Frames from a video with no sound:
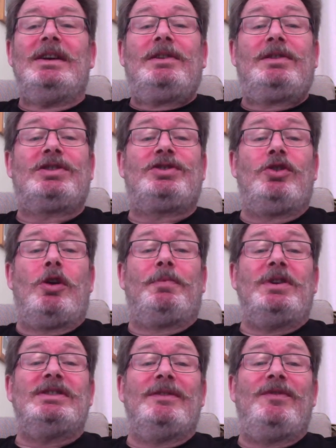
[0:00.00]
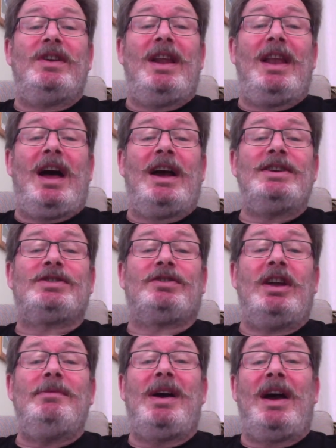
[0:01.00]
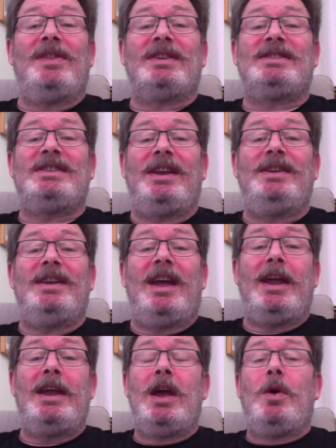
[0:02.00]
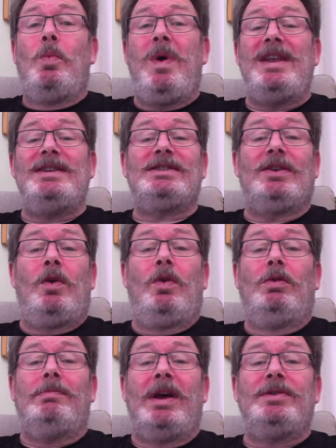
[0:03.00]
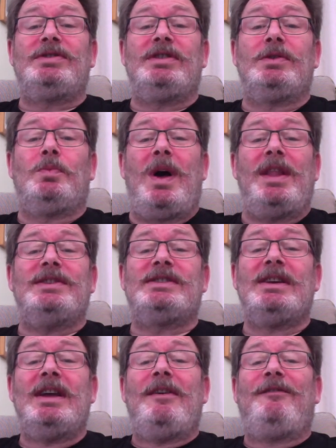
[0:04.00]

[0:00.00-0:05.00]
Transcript: The strawberries and vanilla ice cream and the sundae went almost at once, for